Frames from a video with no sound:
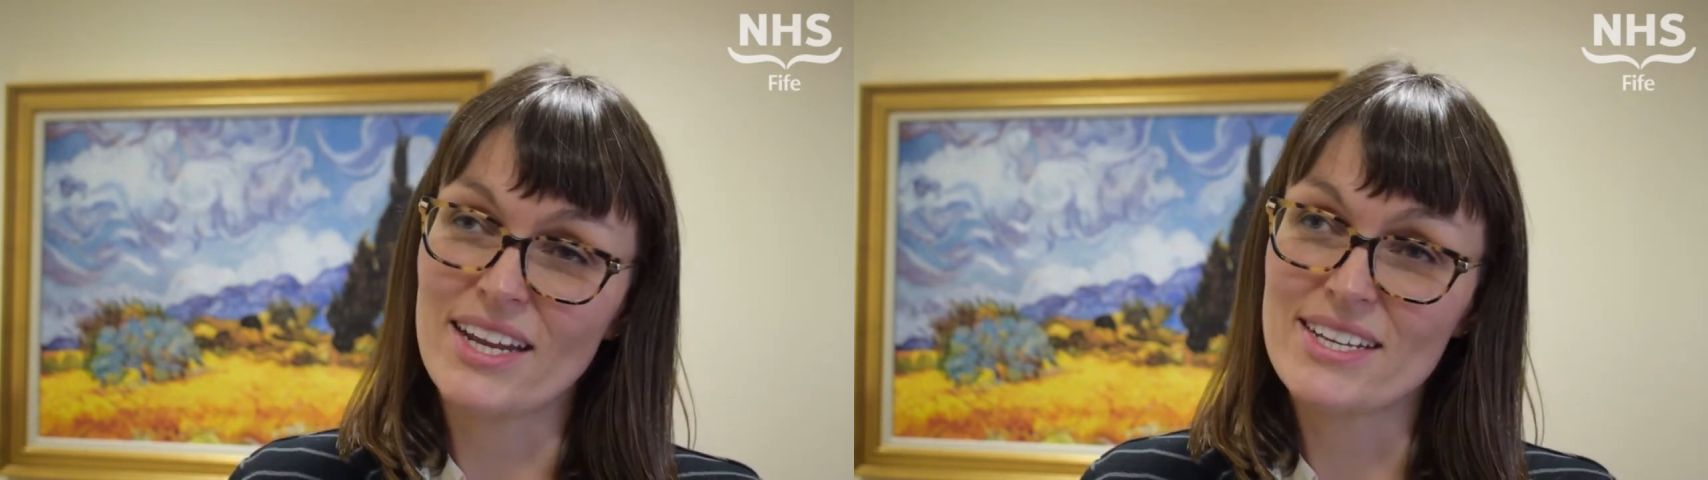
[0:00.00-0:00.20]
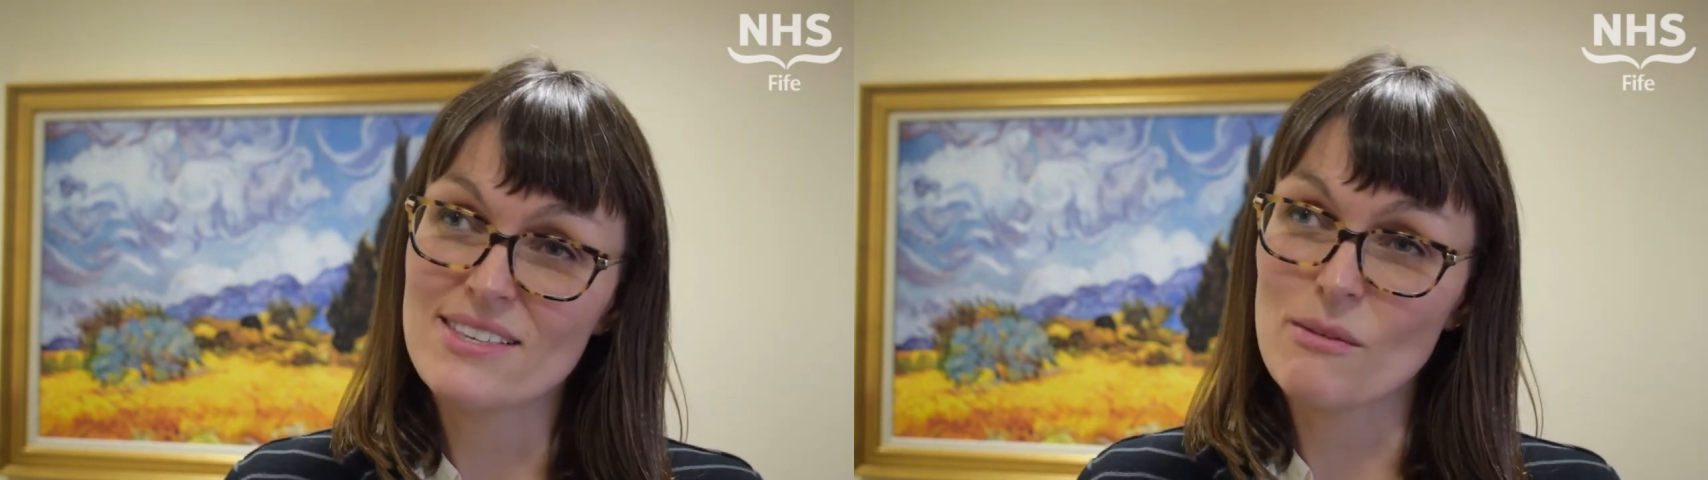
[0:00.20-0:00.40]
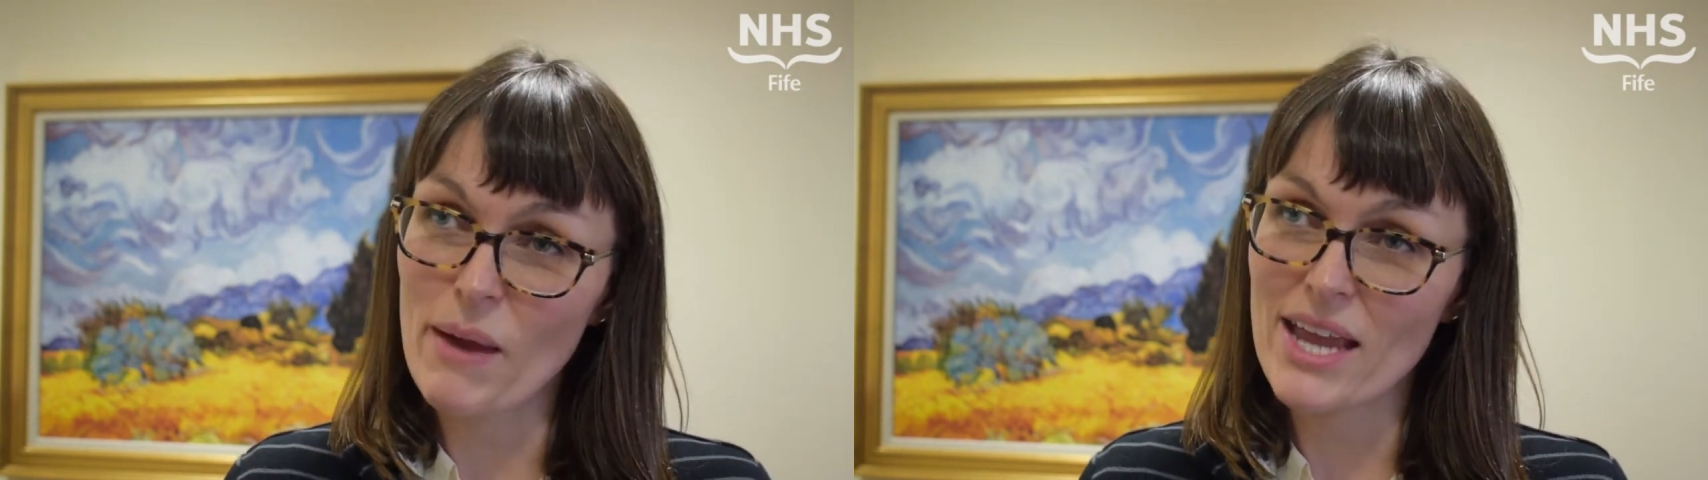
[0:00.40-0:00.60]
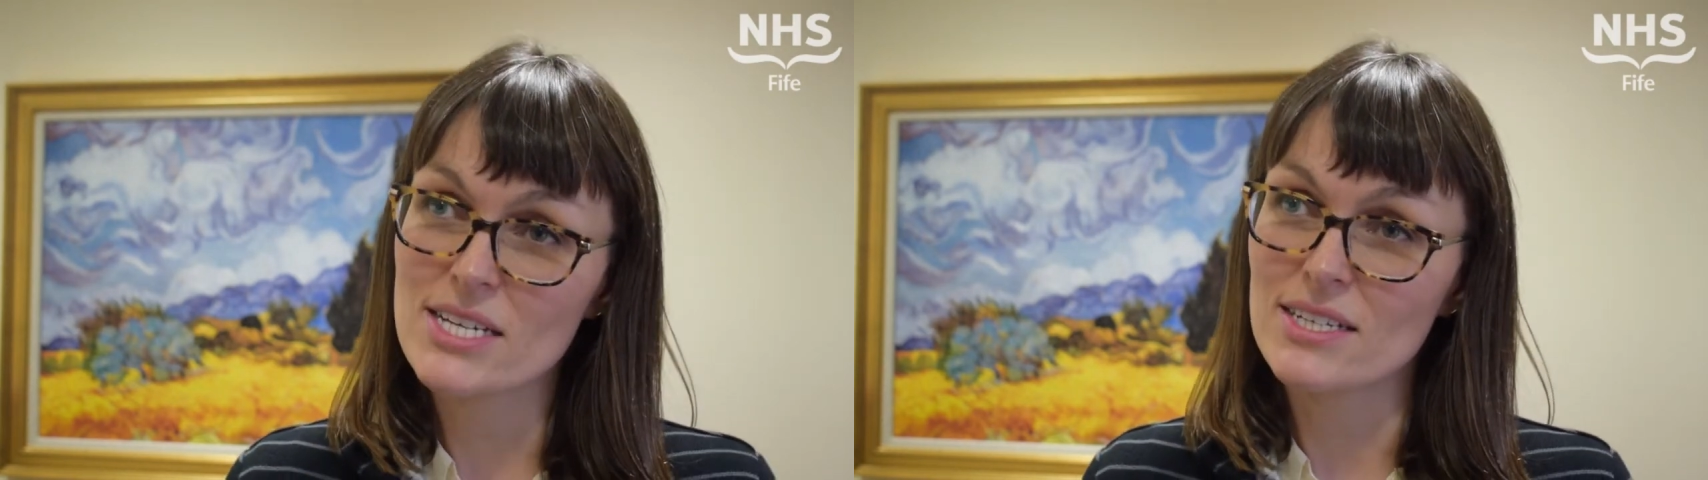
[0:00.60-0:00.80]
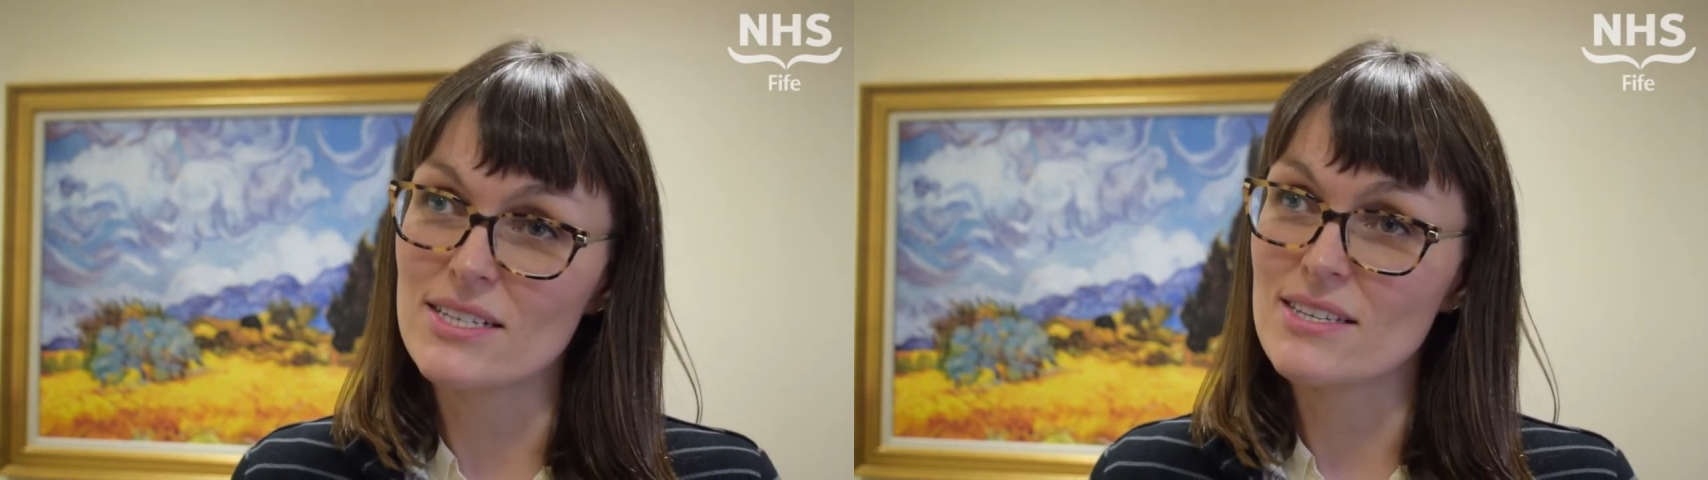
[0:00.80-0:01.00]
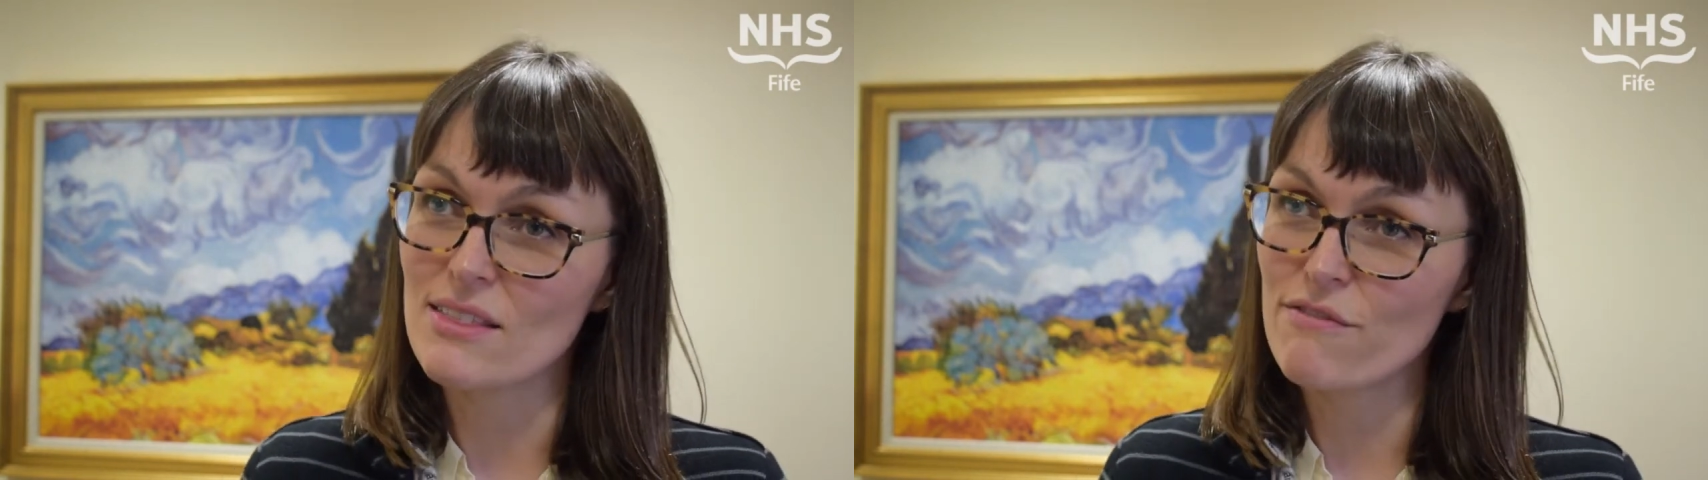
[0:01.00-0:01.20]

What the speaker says: is the patients and the